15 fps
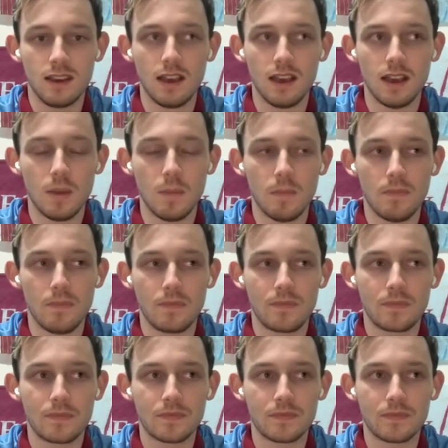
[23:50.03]

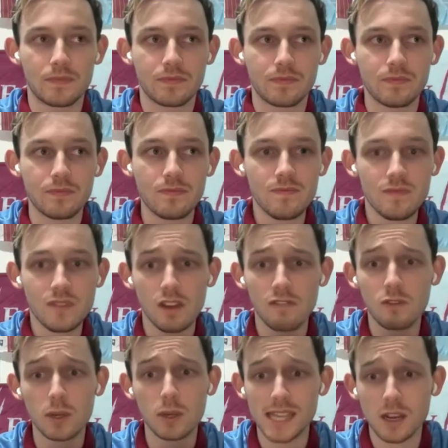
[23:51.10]
Of
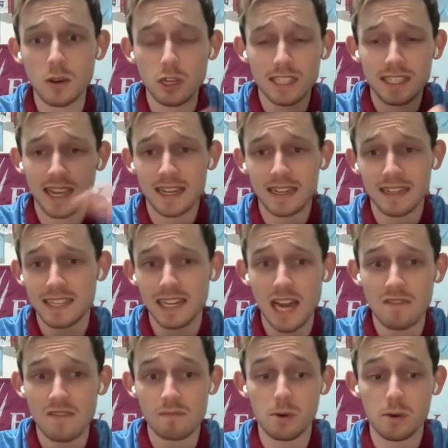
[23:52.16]
course, that could have taken us
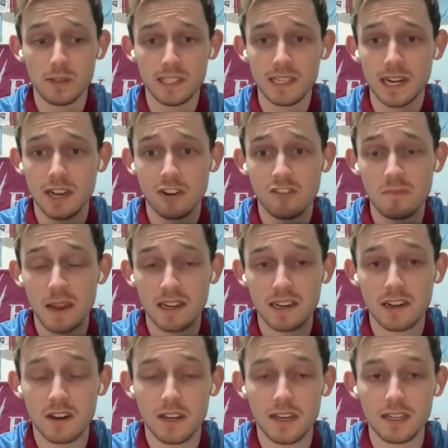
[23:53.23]
11 points clear of Man
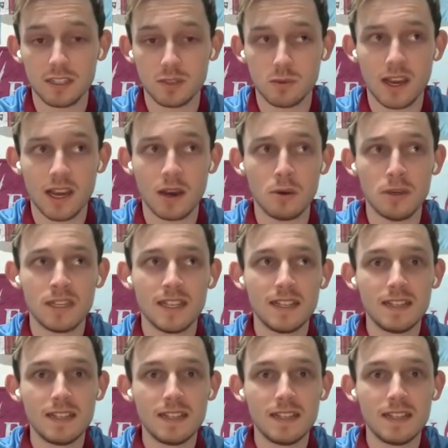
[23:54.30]
United as well.